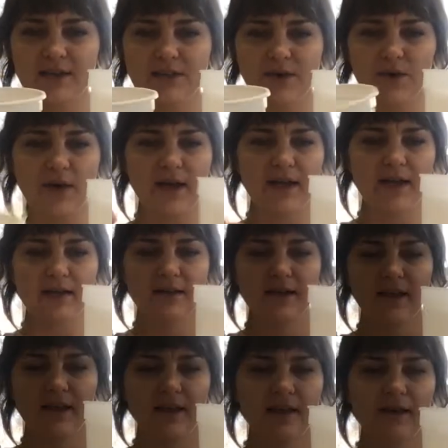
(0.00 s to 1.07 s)
So I
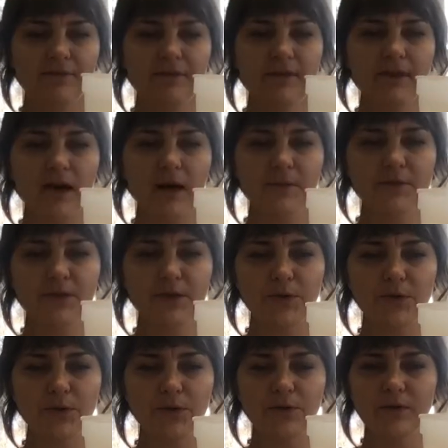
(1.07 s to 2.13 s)
filled it up
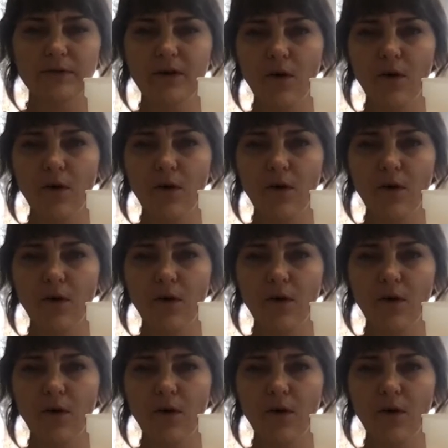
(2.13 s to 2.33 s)
to